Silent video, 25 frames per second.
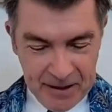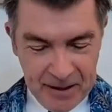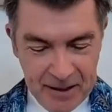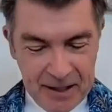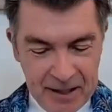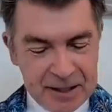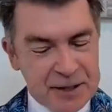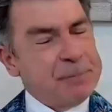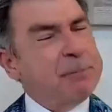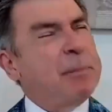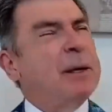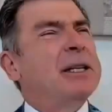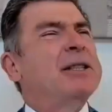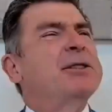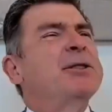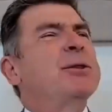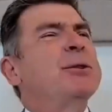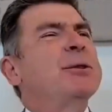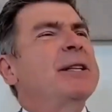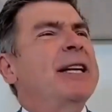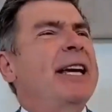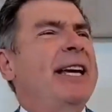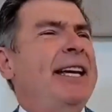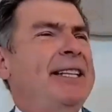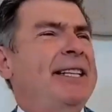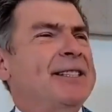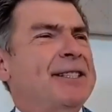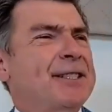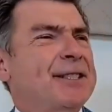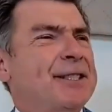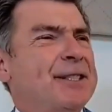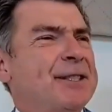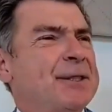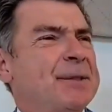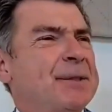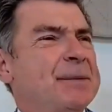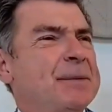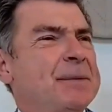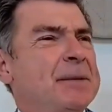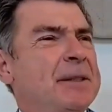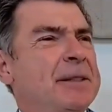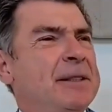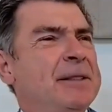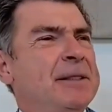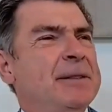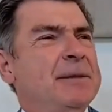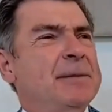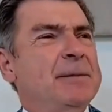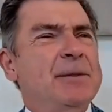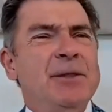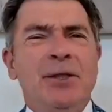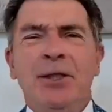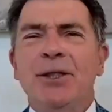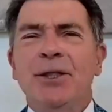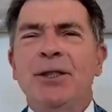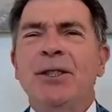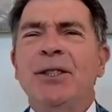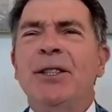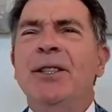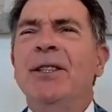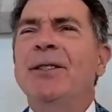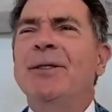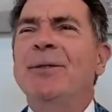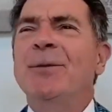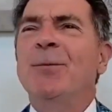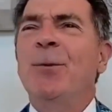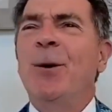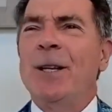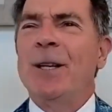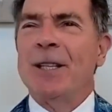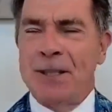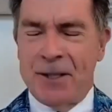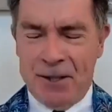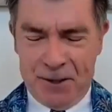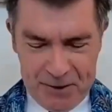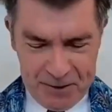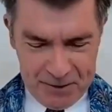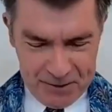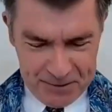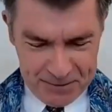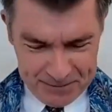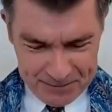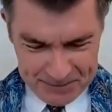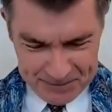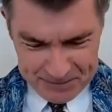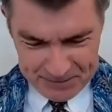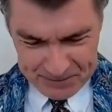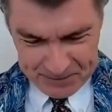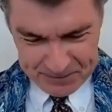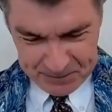A special case, just this once.